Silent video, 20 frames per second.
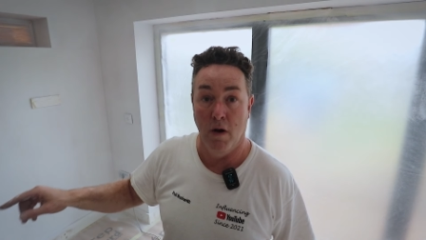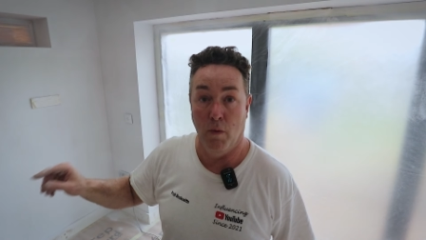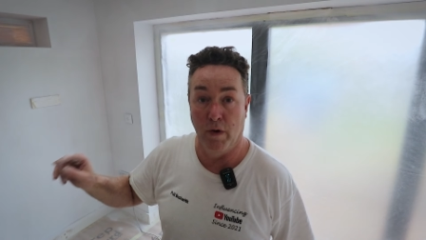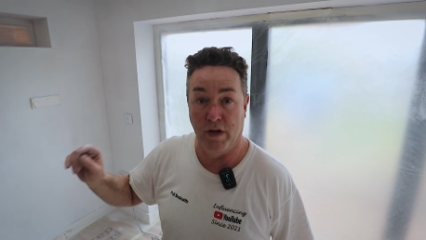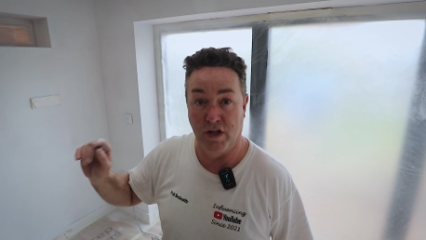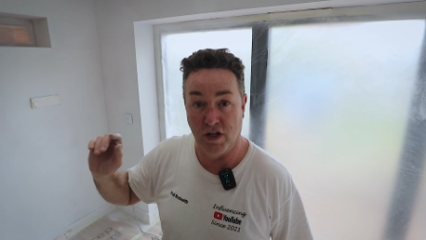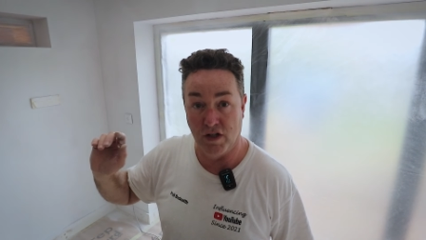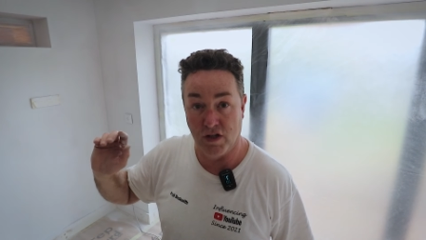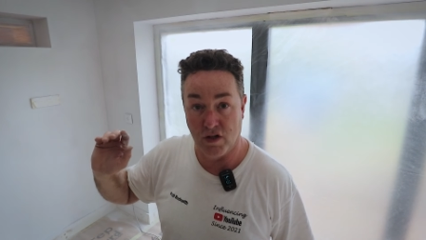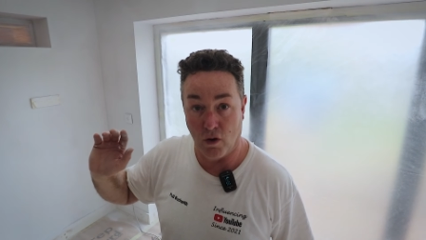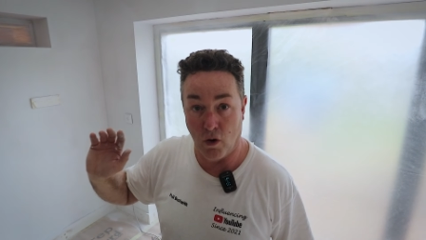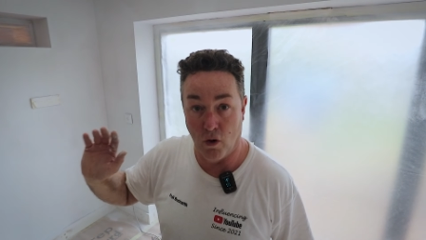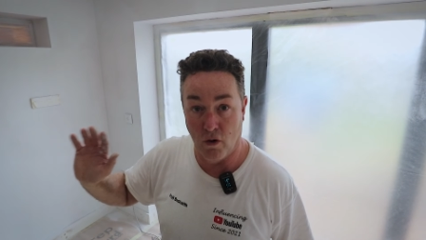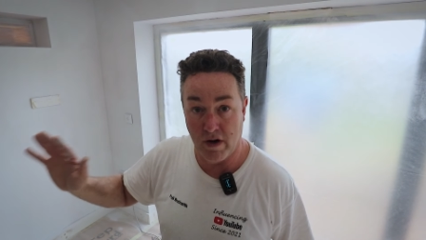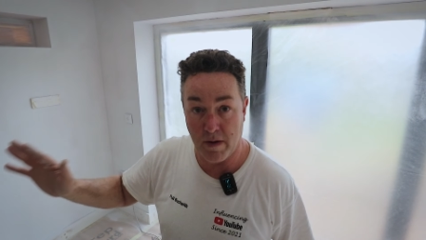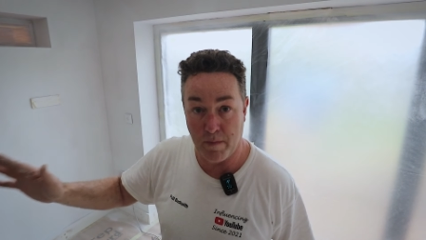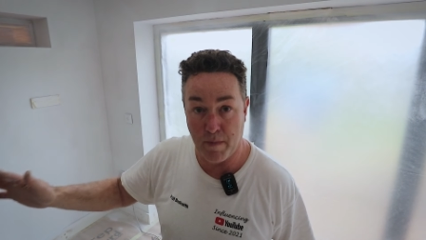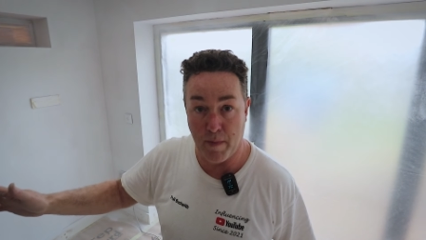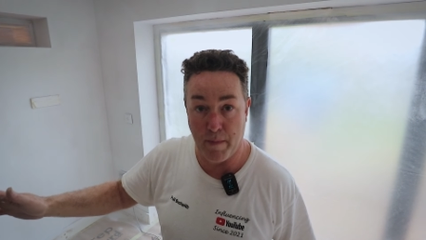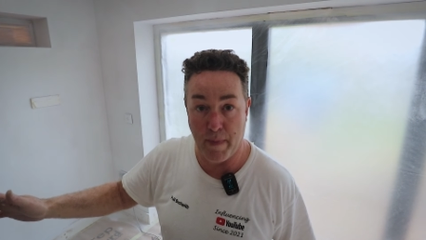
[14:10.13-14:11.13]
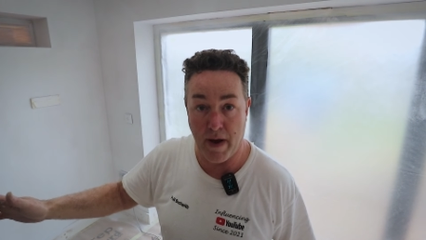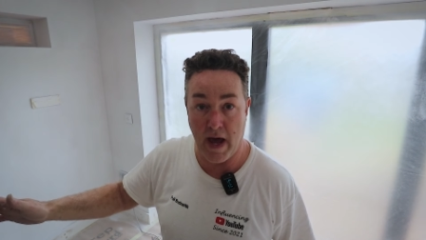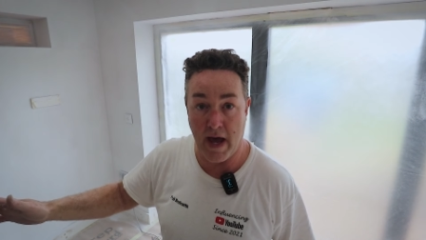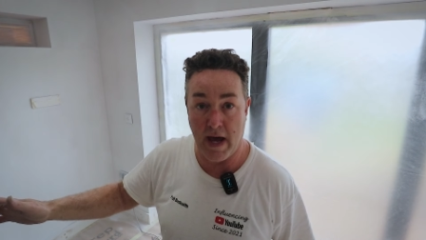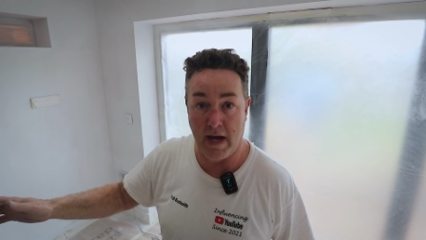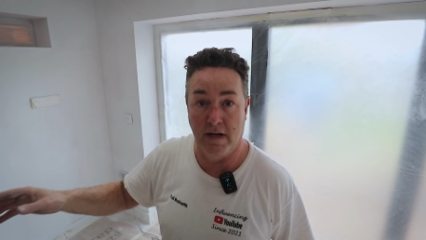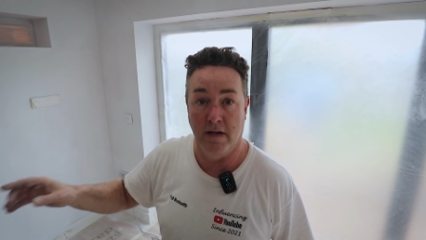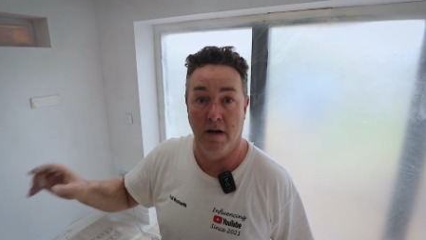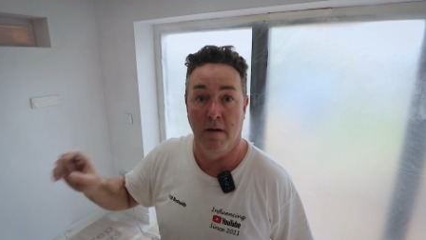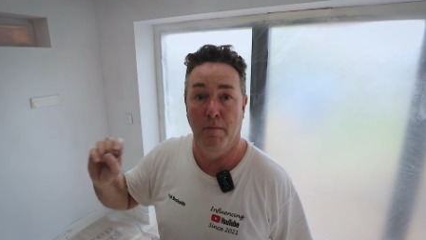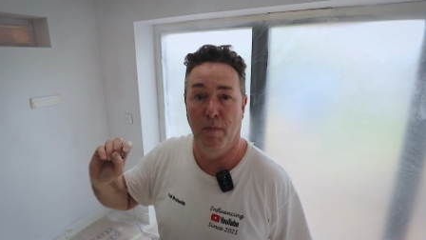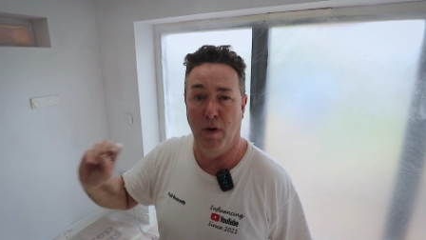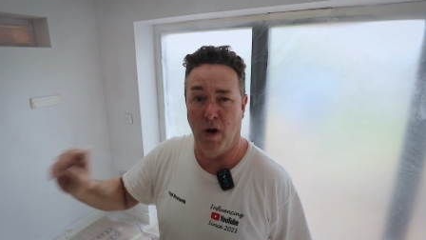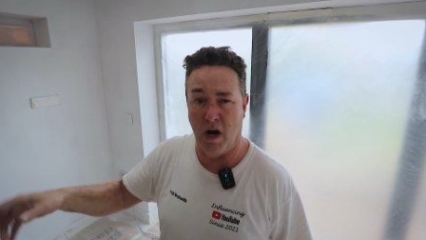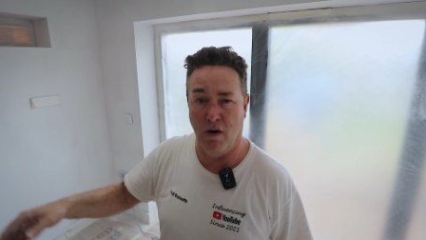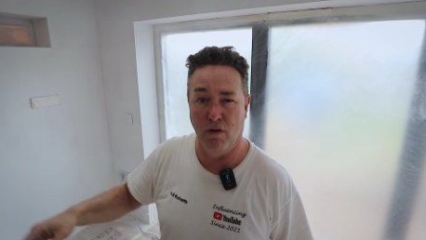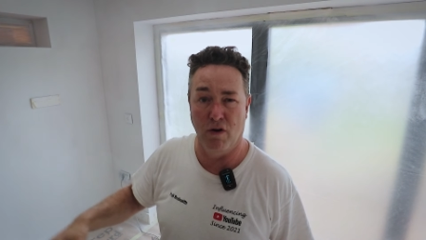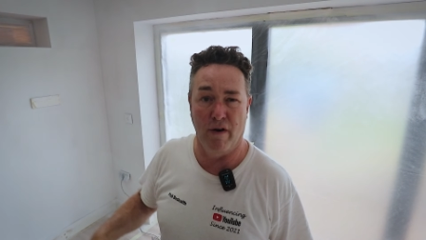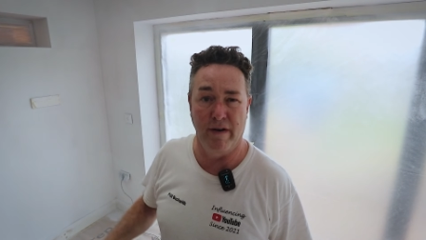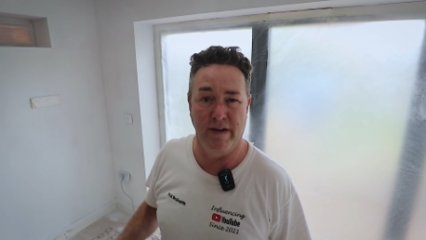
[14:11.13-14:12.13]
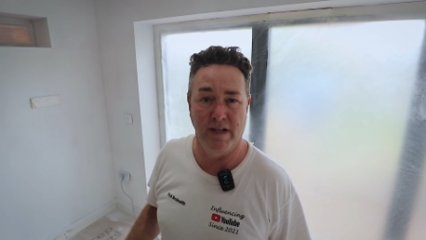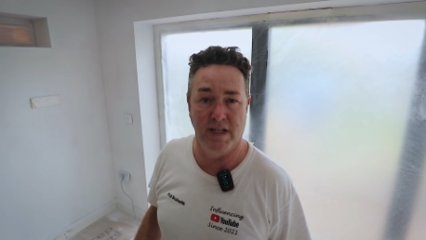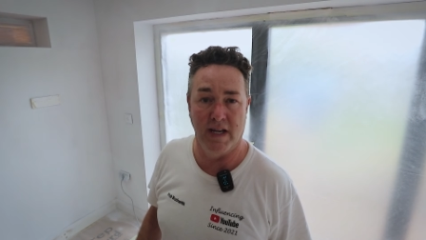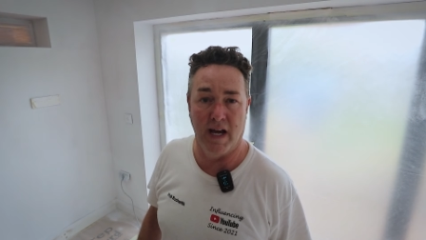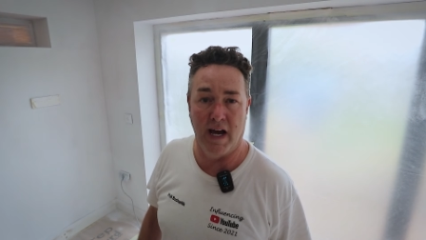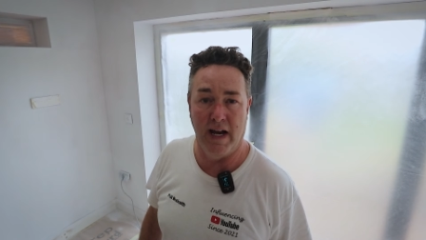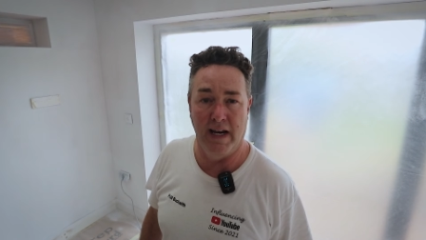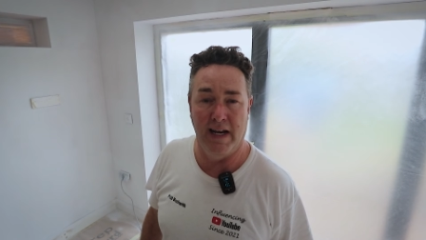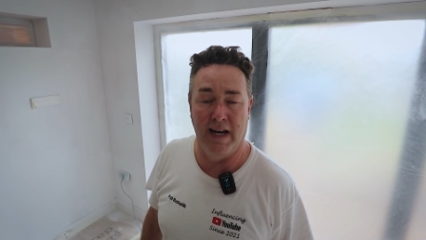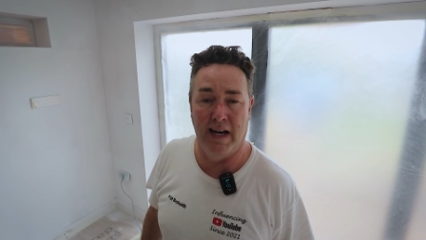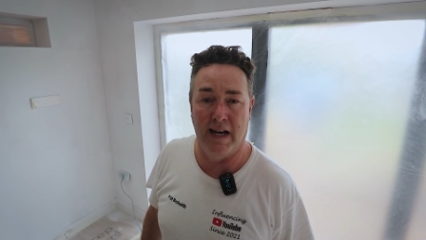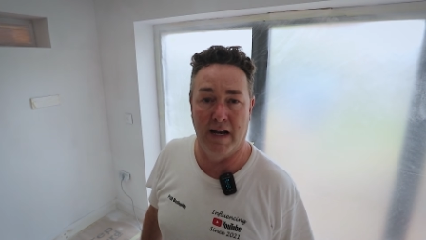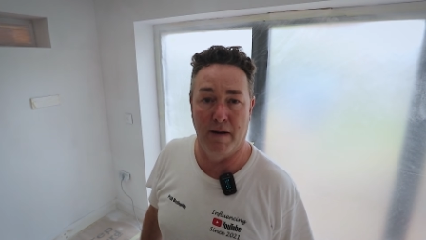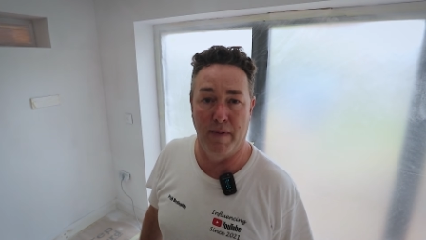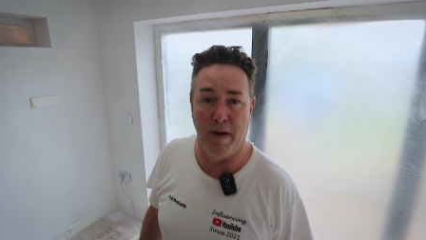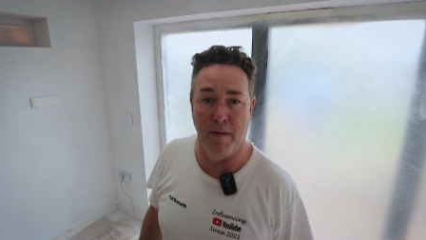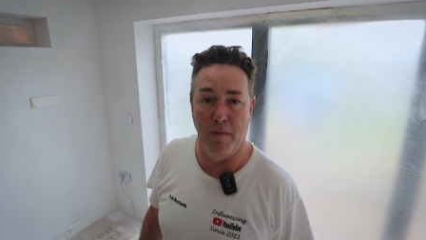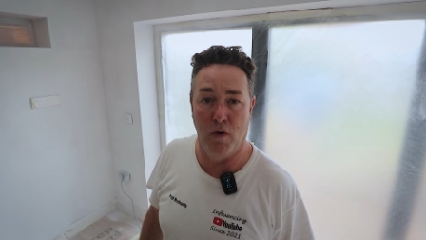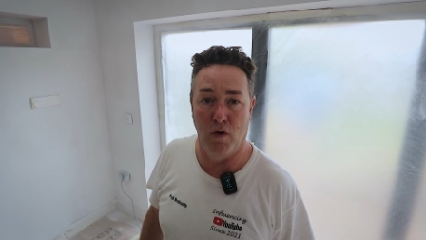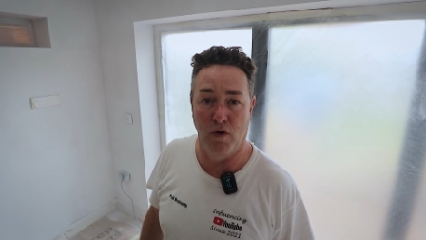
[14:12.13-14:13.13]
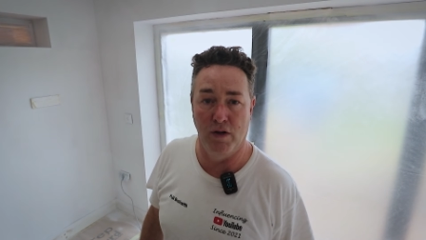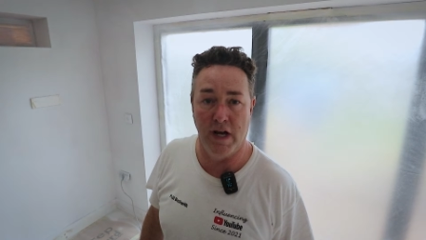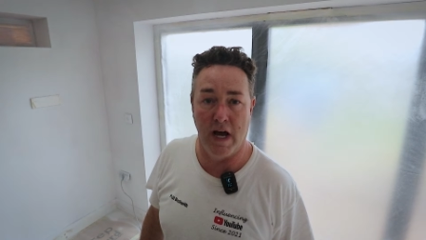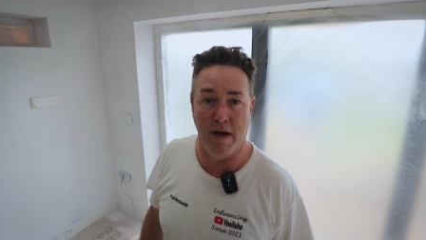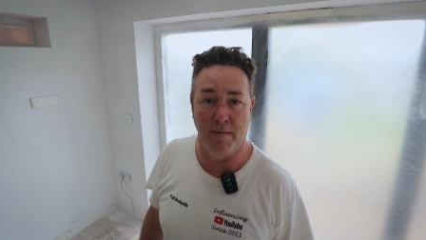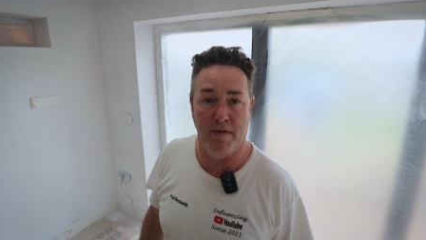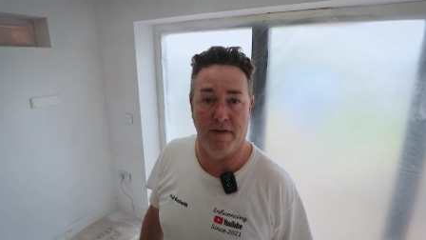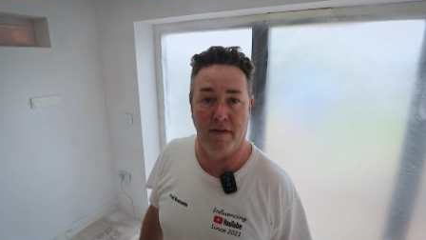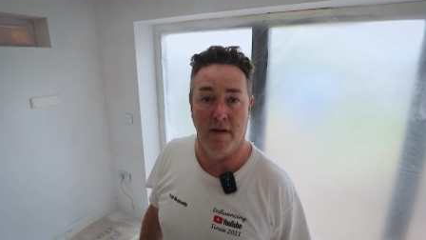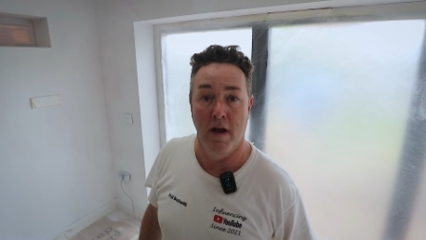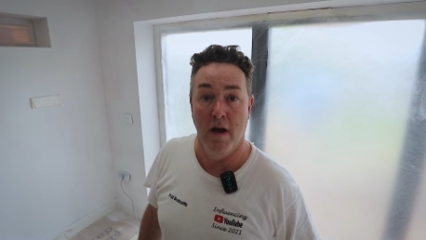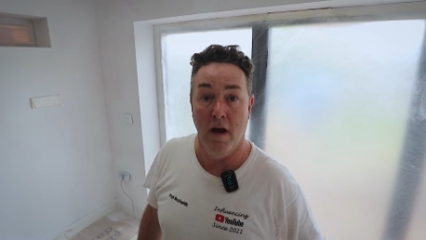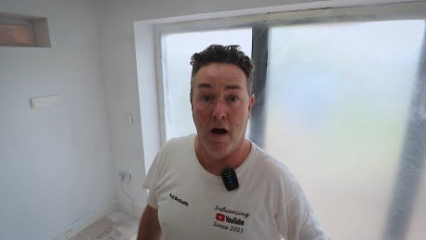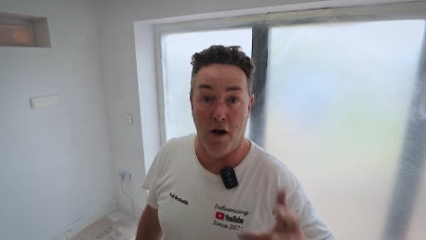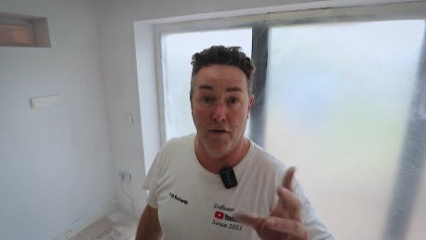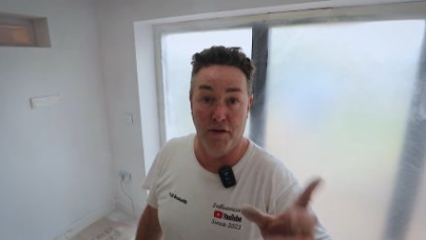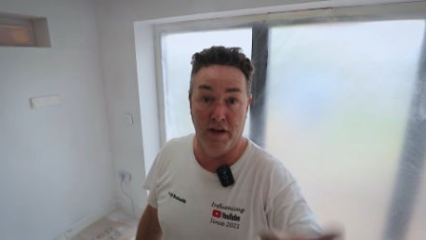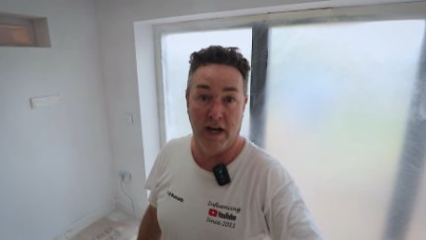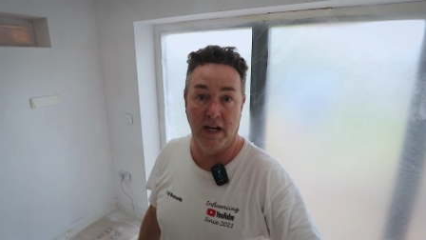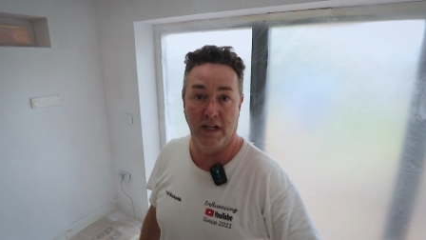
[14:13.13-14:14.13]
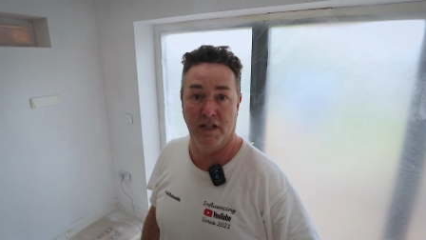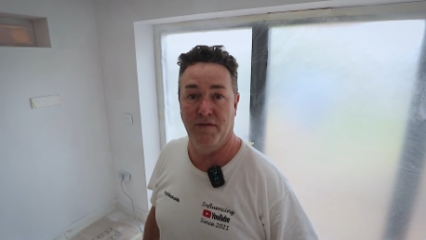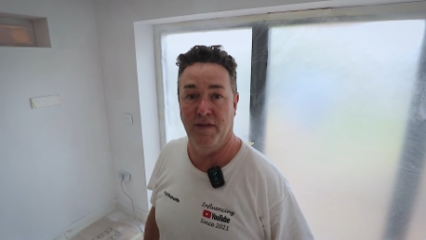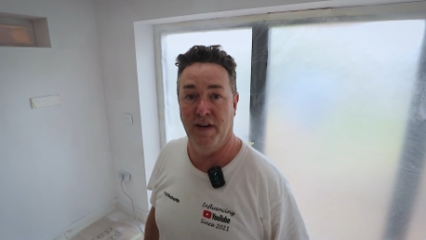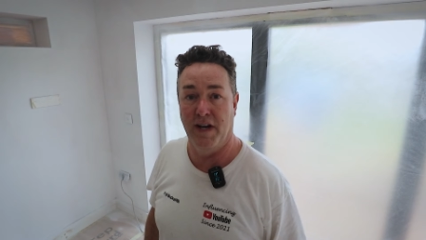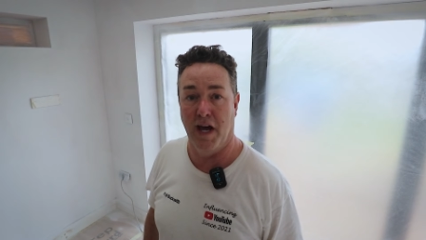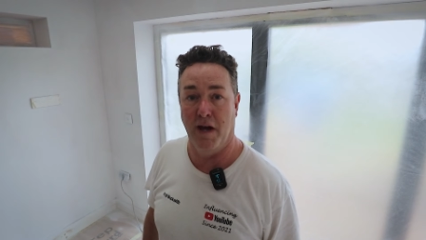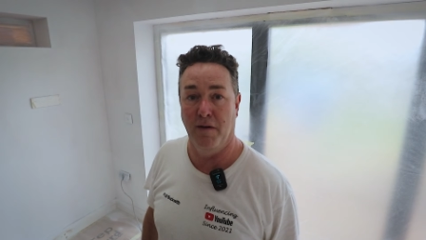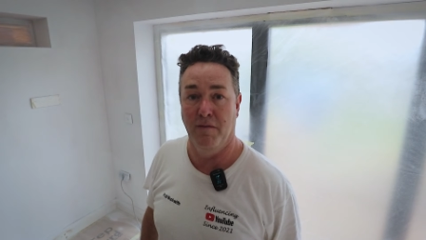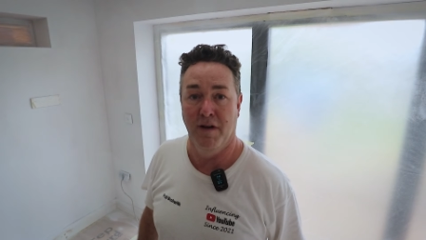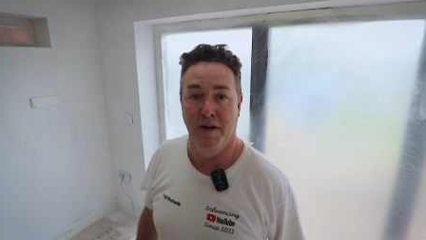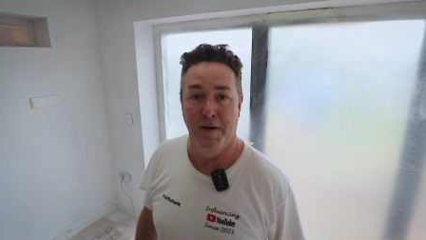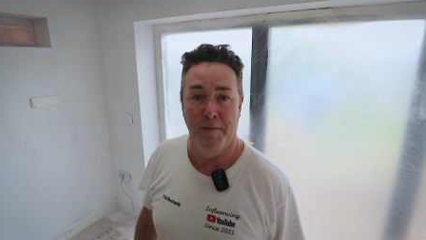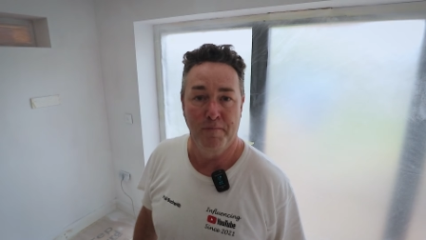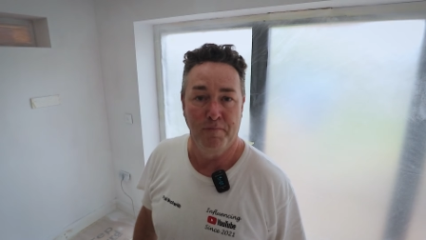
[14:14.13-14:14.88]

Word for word: which is already prepared, but I'll go into that in a little bit more depth on the next video.